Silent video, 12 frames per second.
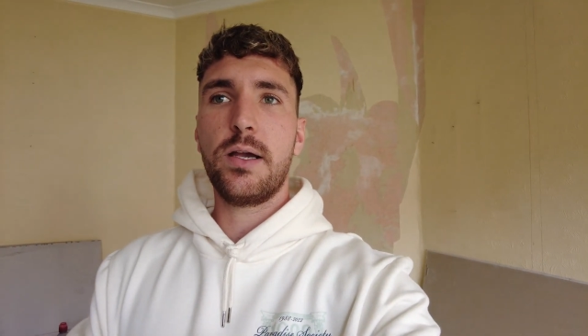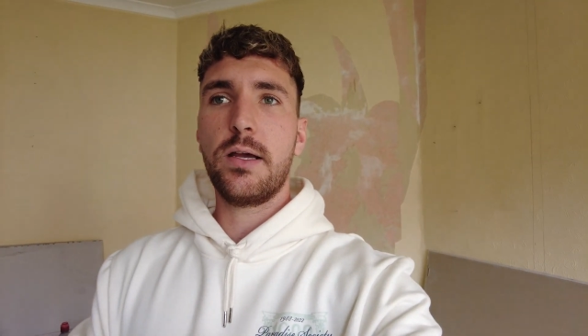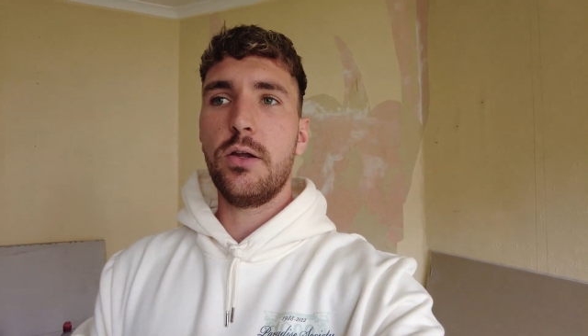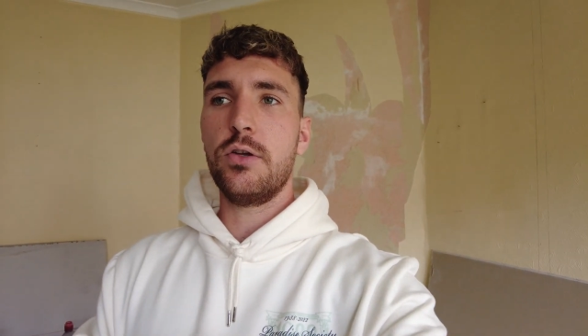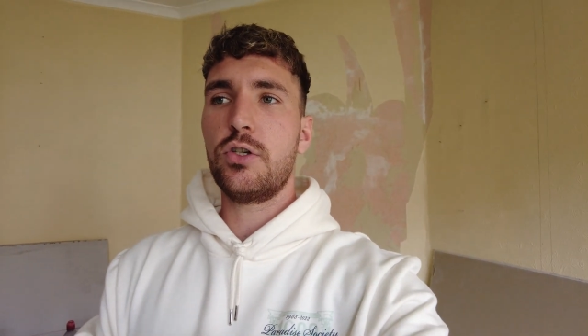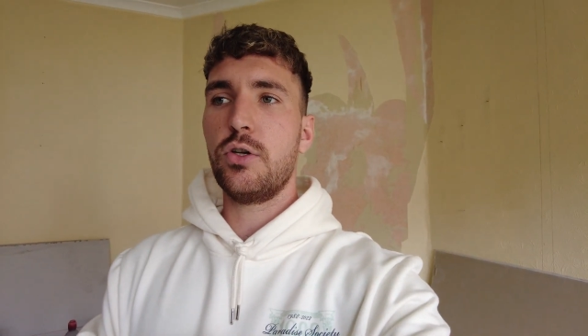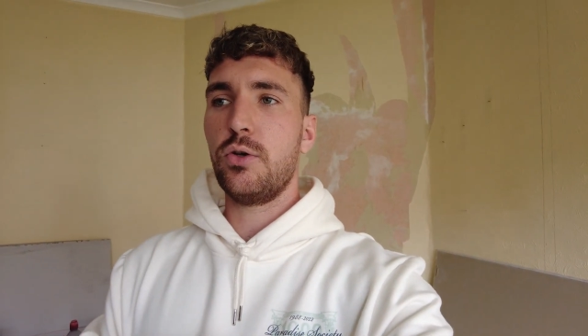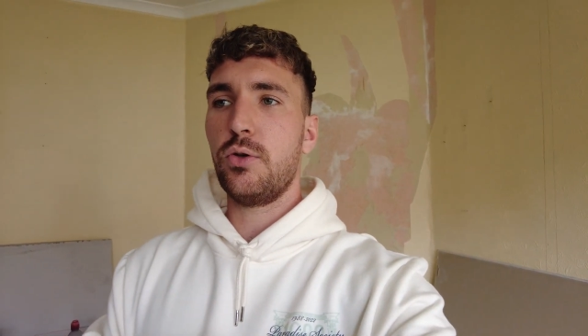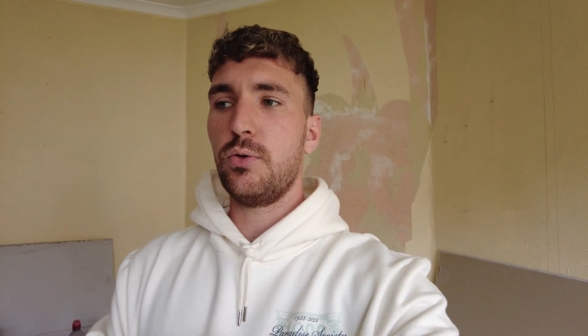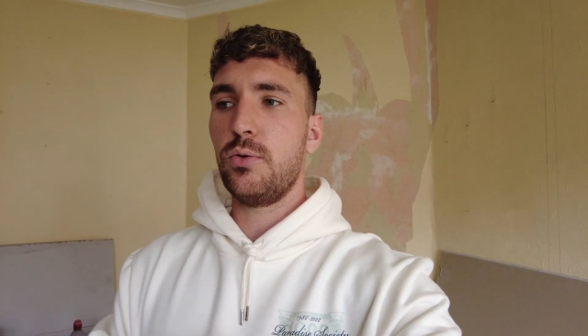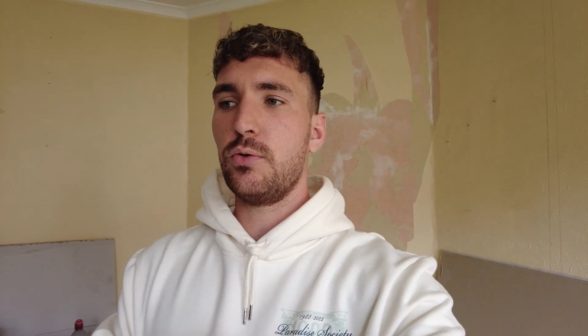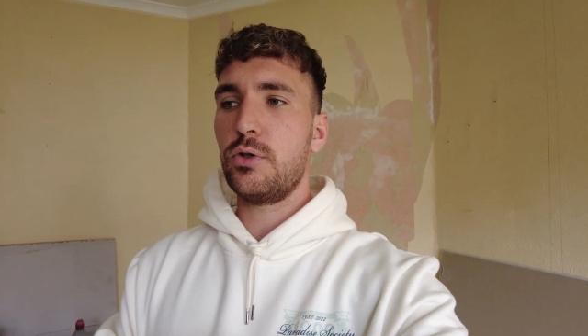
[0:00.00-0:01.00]
going to
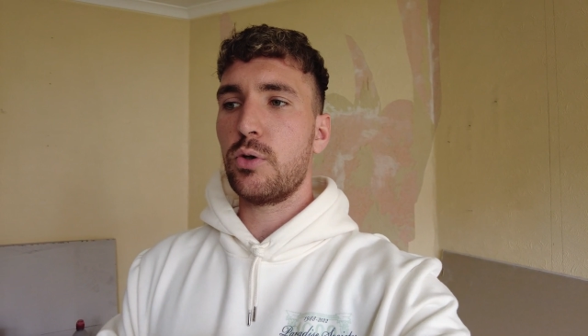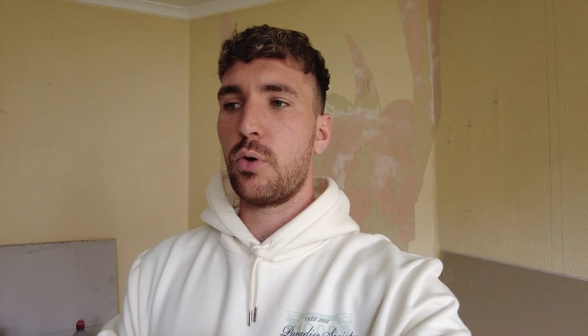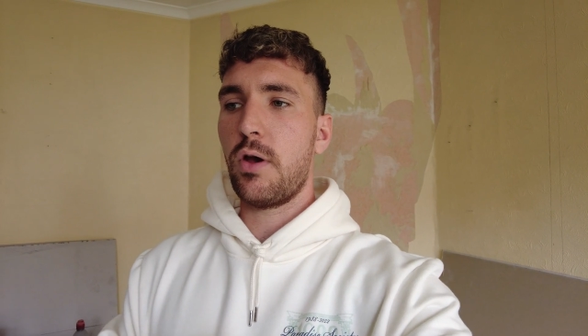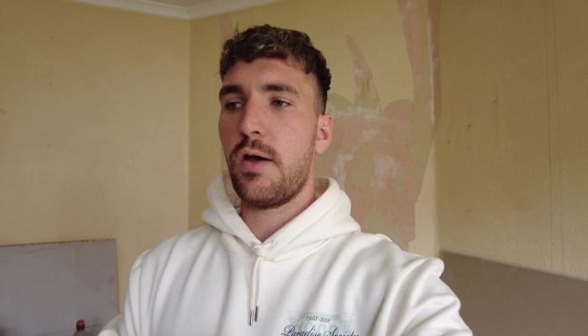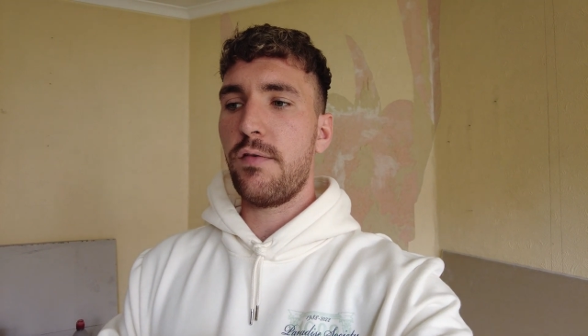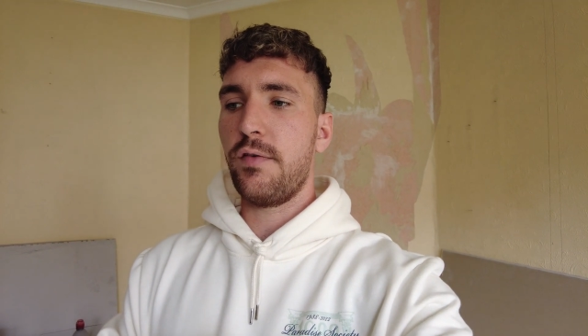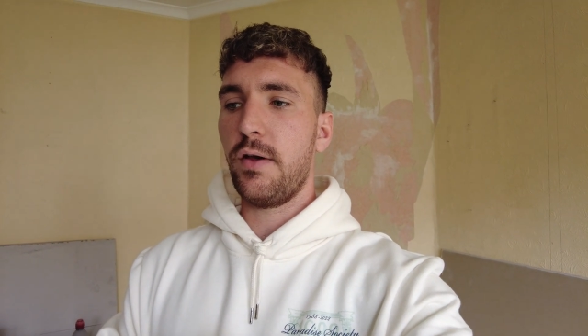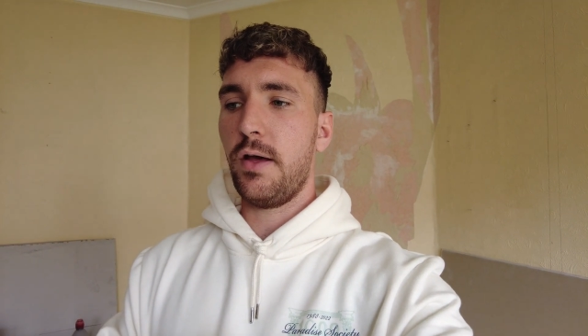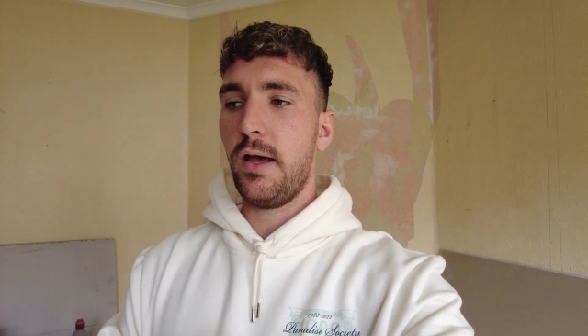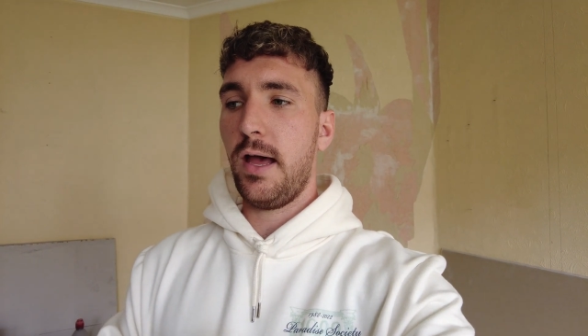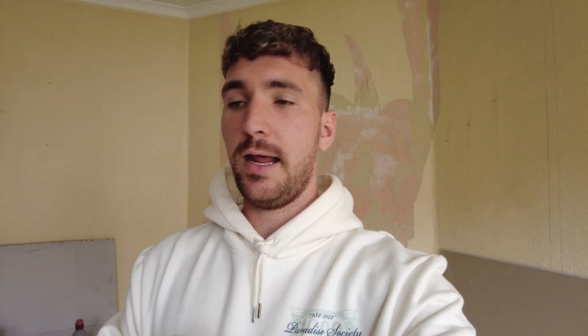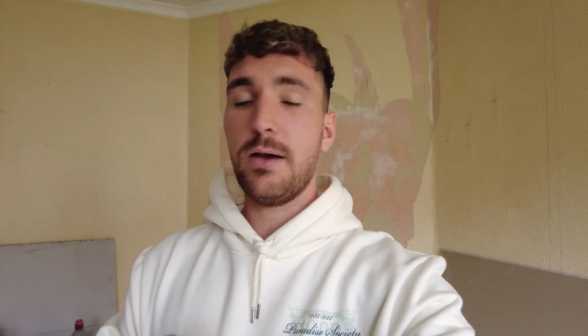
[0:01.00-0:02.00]
do sort of
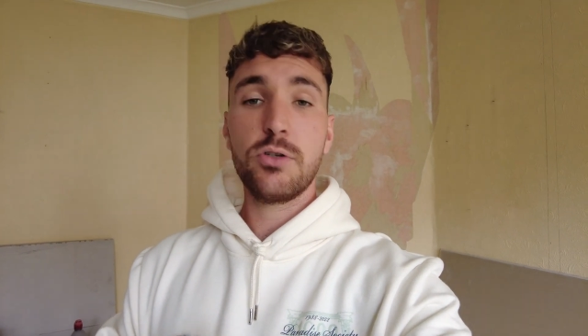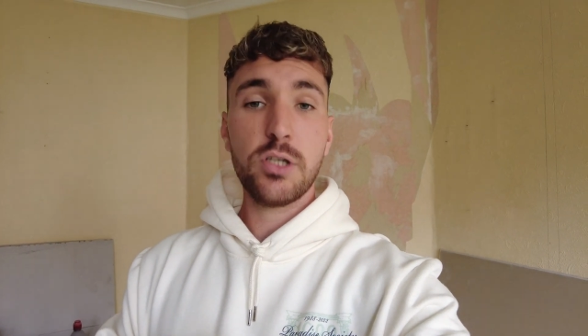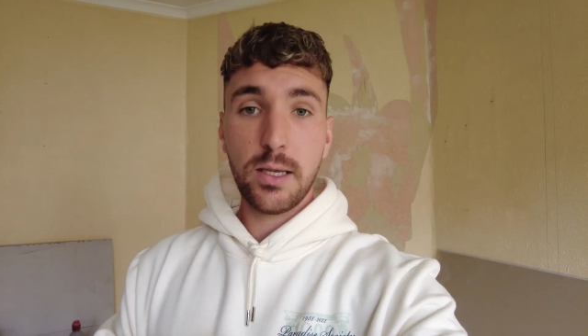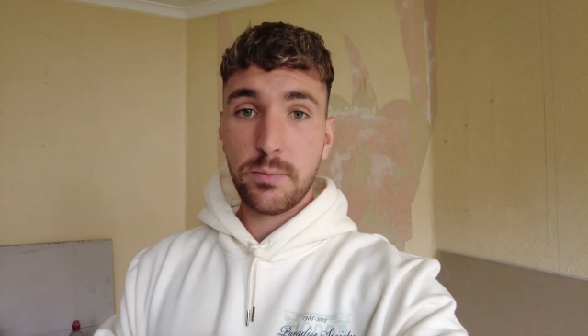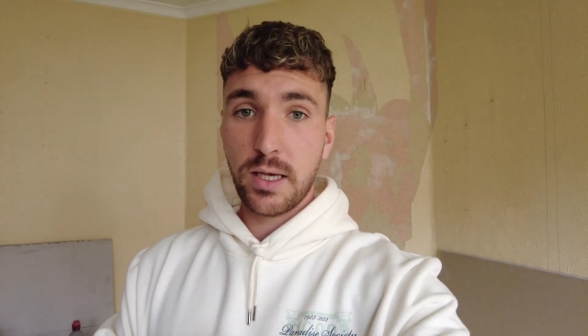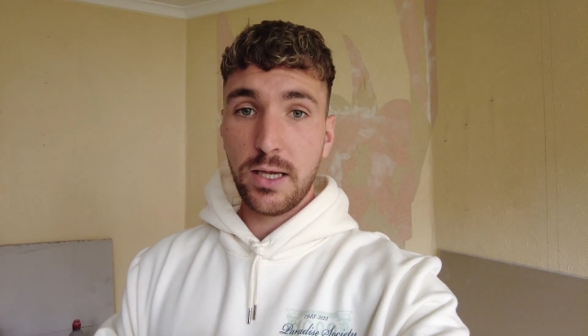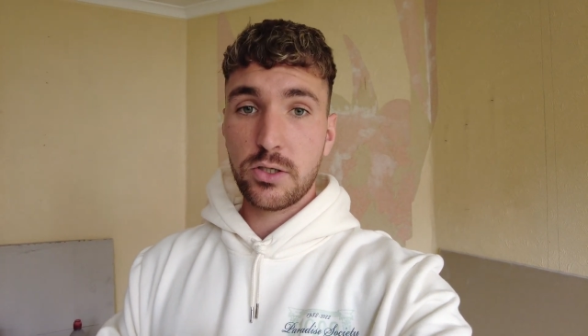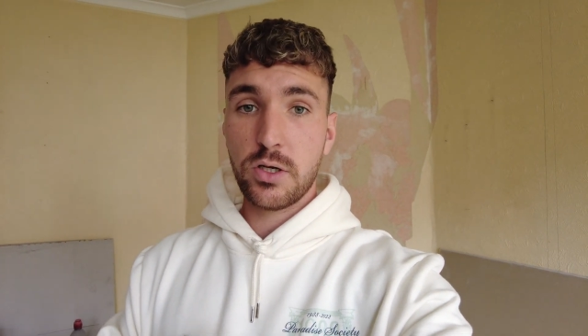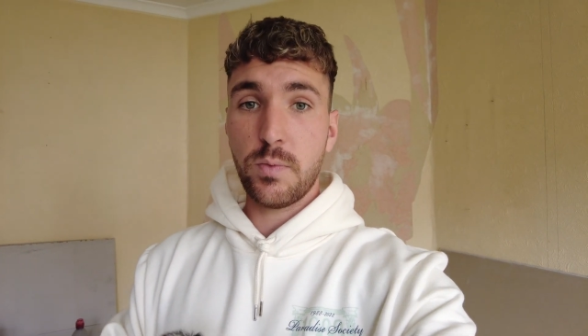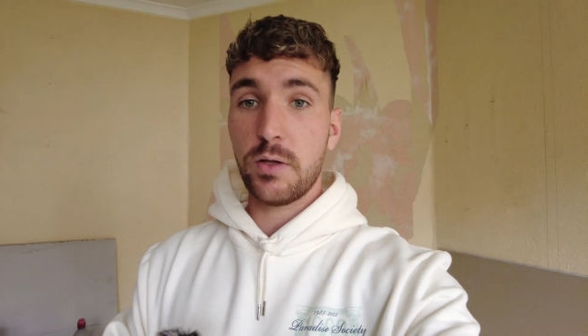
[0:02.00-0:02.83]
an L-shaped kitchen,